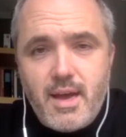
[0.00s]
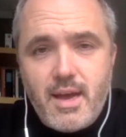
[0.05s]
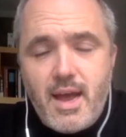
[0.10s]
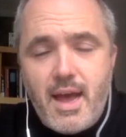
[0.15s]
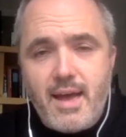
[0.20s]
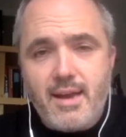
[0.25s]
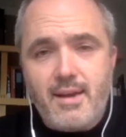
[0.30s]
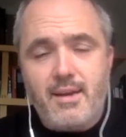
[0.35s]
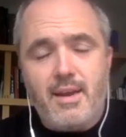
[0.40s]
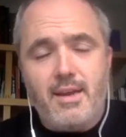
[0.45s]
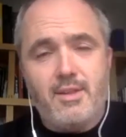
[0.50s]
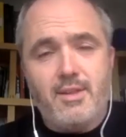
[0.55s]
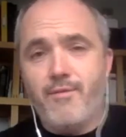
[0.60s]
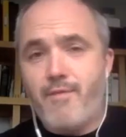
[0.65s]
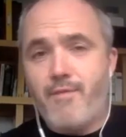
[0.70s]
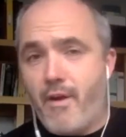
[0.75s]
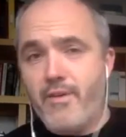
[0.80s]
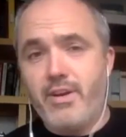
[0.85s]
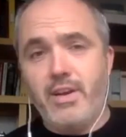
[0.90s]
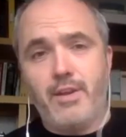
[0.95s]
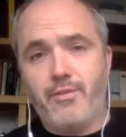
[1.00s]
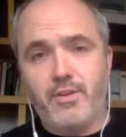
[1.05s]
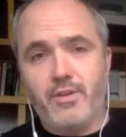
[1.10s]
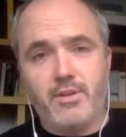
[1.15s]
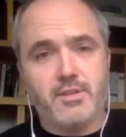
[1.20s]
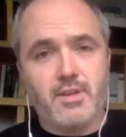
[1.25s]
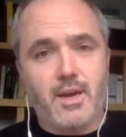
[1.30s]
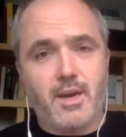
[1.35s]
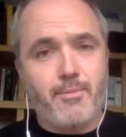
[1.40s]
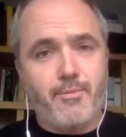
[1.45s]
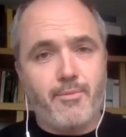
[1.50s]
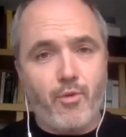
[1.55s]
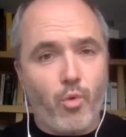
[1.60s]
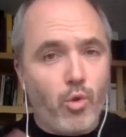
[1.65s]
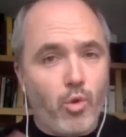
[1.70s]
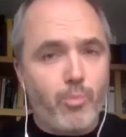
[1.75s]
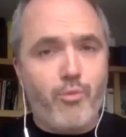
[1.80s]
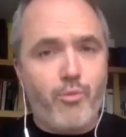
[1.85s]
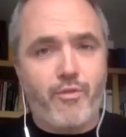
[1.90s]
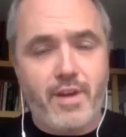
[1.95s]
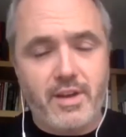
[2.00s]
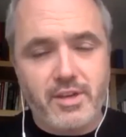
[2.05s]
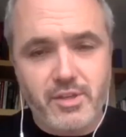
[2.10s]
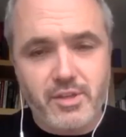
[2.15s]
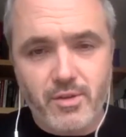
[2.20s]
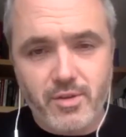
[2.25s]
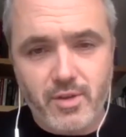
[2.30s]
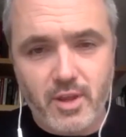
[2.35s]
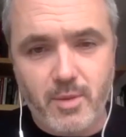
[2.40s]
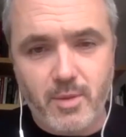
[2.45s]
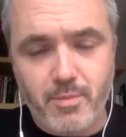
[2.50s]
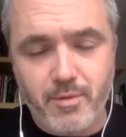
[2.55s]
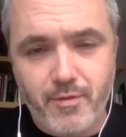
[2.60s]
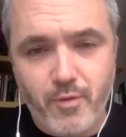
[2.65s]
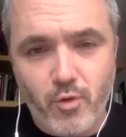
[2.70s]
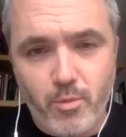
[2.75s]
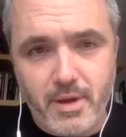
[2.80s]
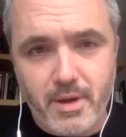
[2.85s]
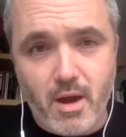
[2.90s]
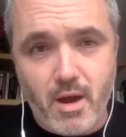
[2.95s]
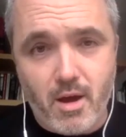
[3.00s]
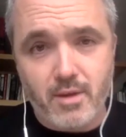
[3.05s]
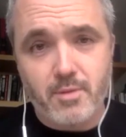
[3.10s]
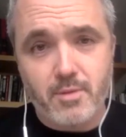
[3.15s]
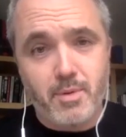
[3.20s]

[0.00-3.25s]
And it's a very difficult time for all professionals in the performing arts,